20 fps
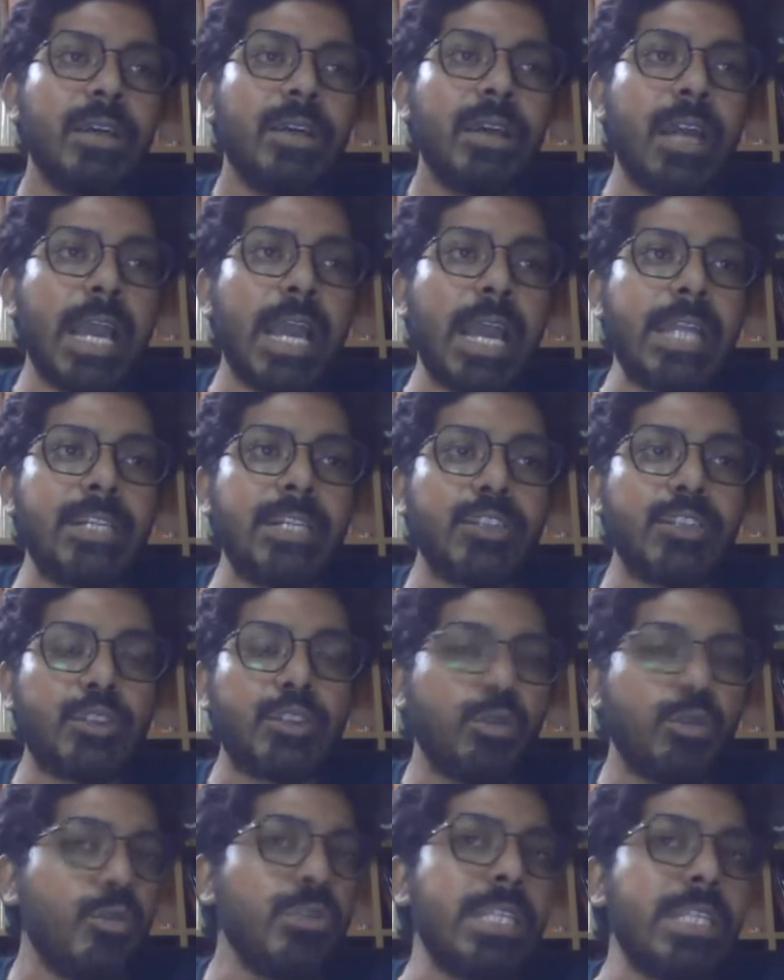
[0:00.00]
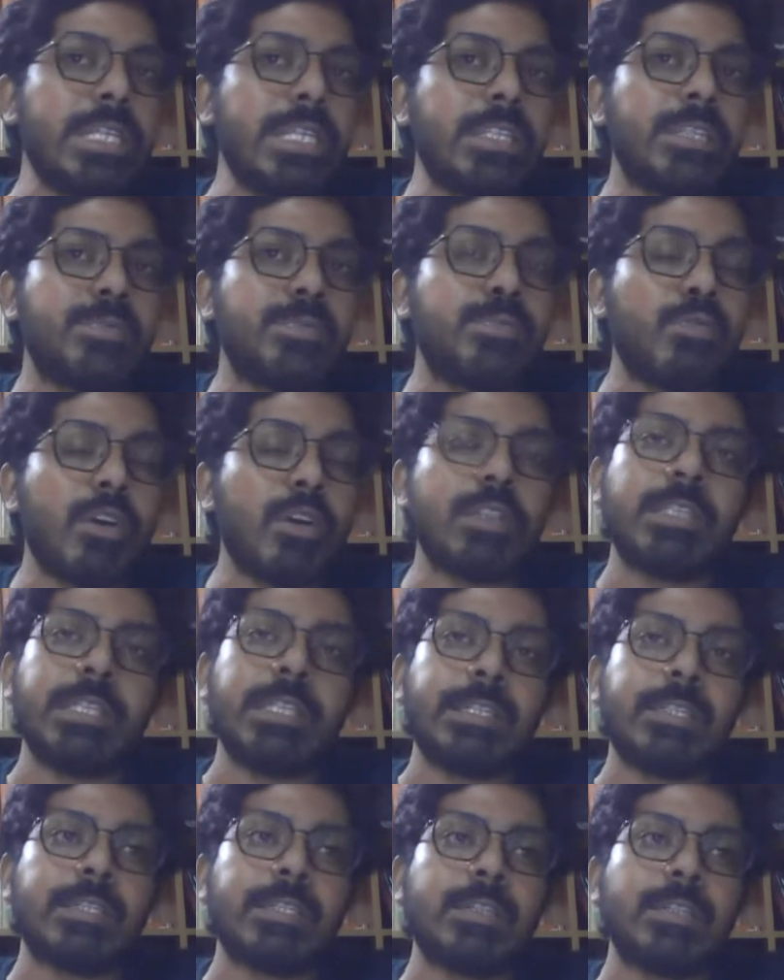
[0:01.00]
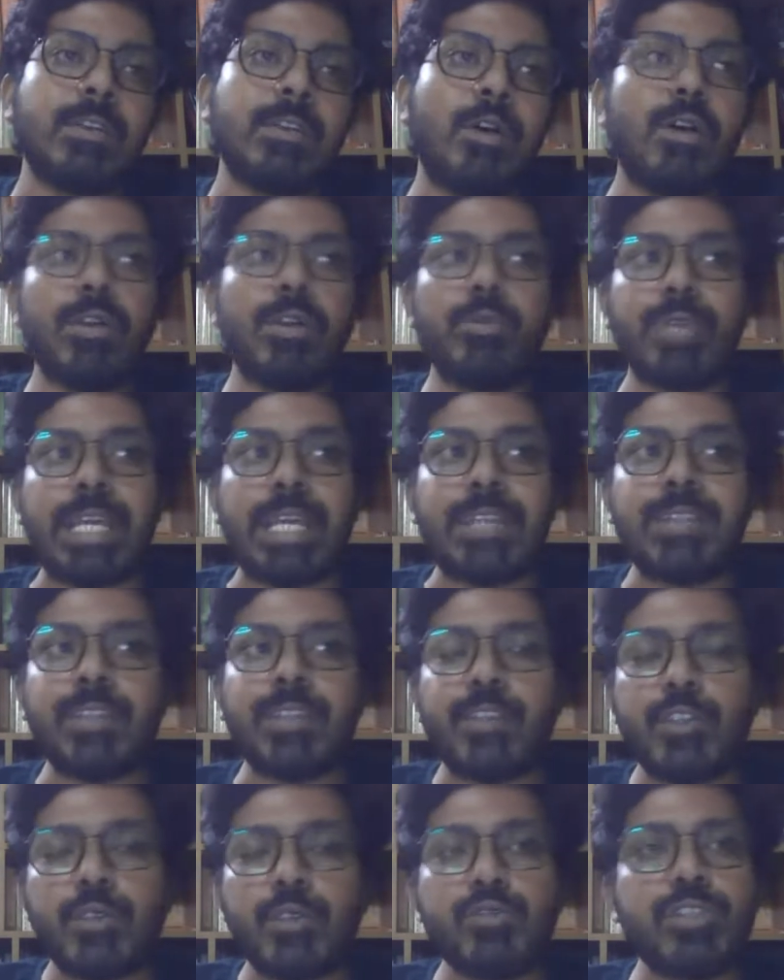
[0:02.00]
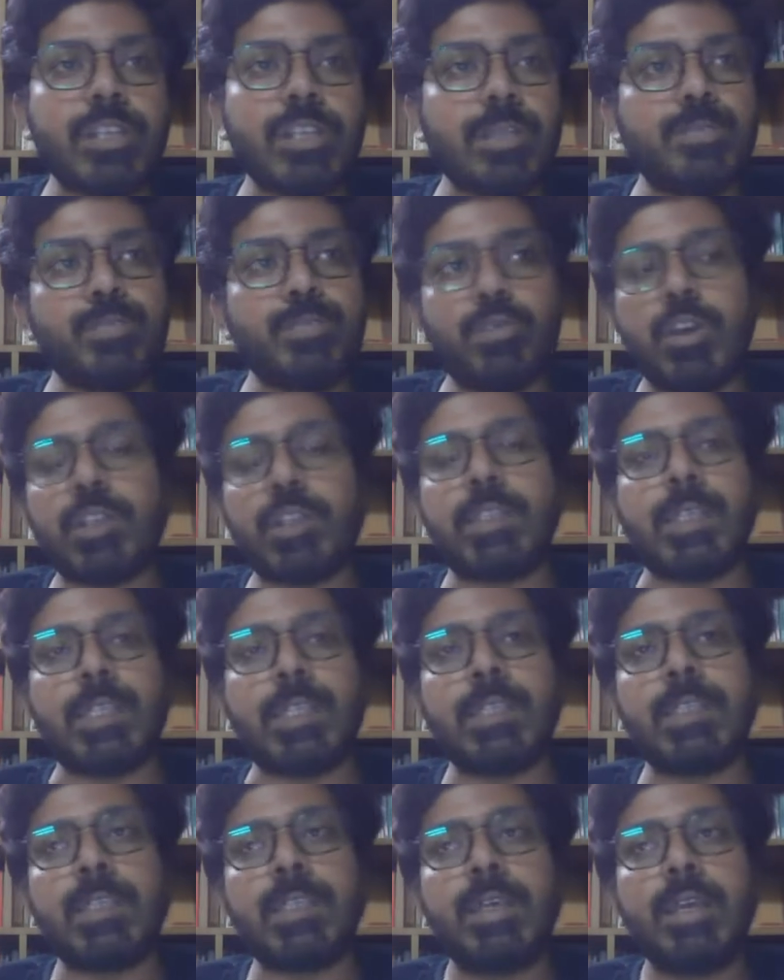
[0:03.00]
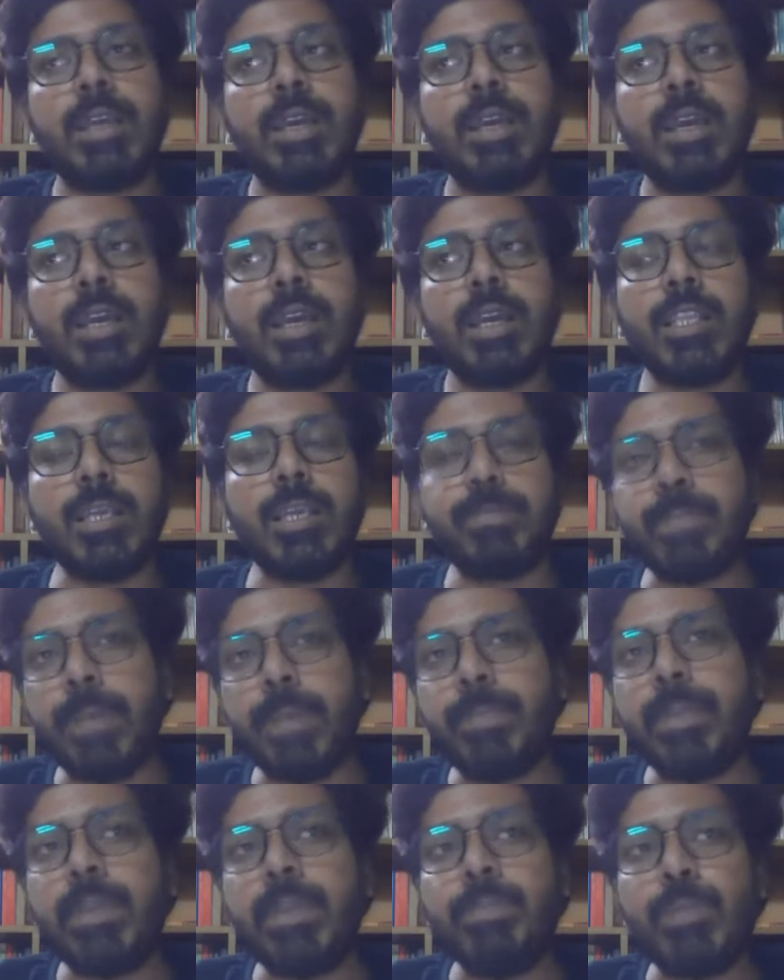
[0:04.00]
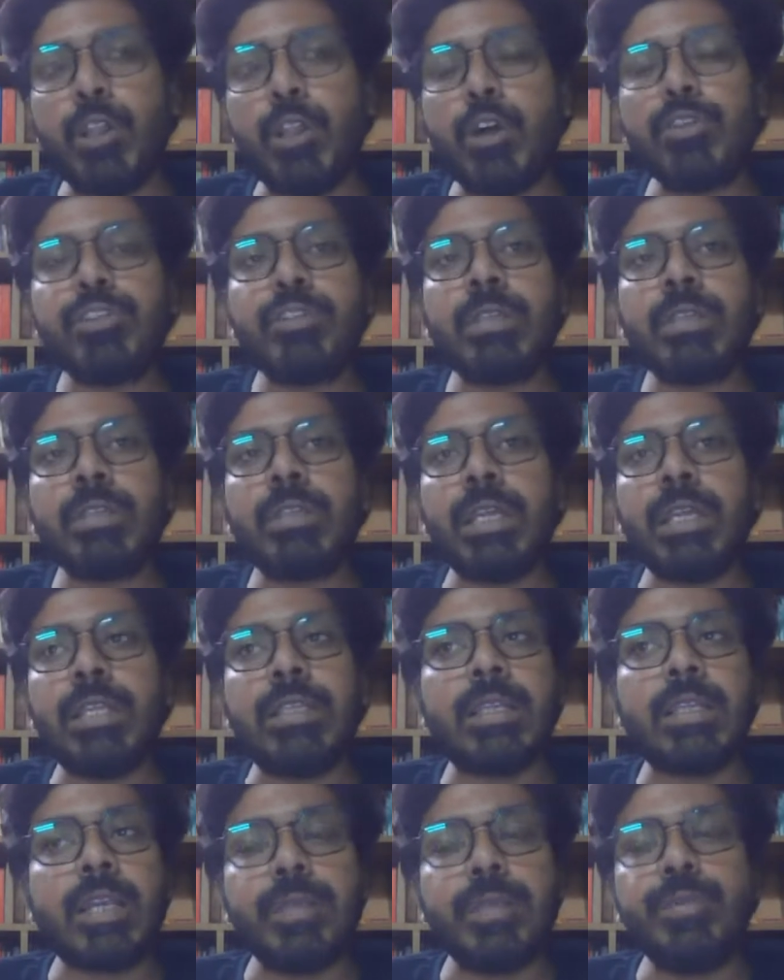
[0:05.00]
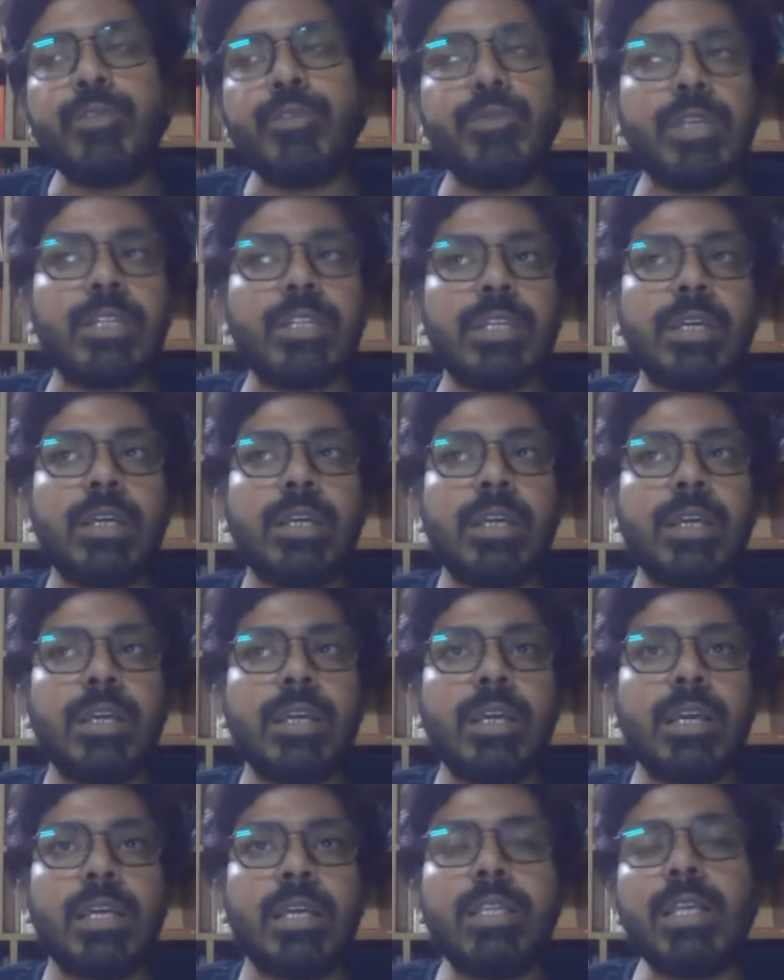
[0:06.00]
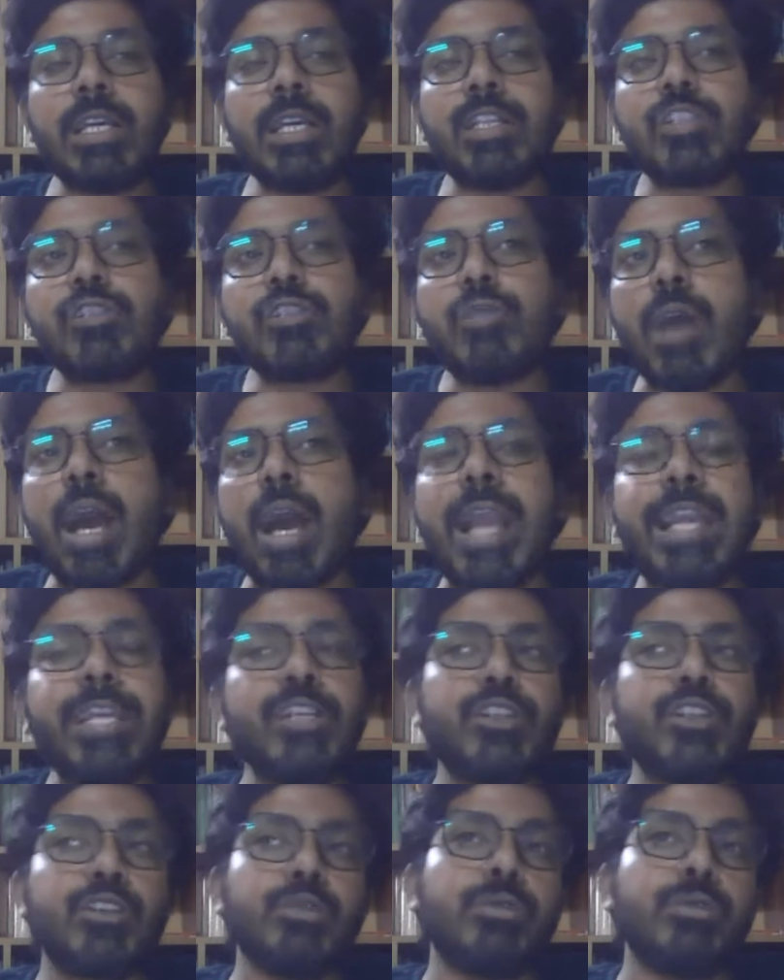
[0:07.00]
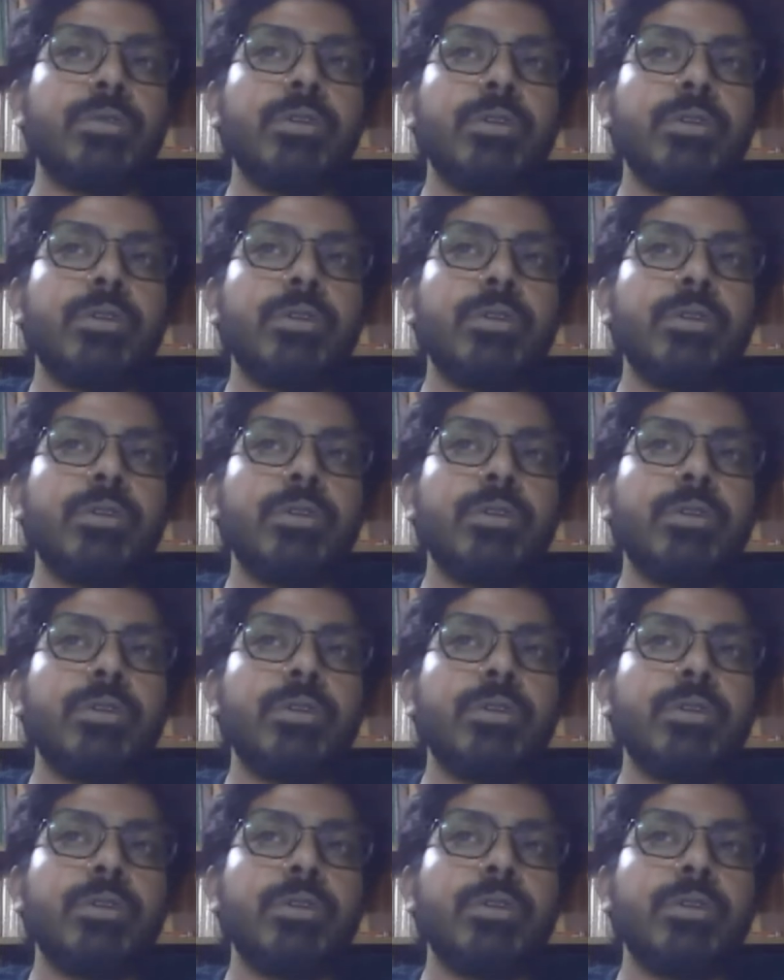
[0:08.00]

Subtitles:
and through this process, or we can say social process, the people belong to the Dalit community. They are trying to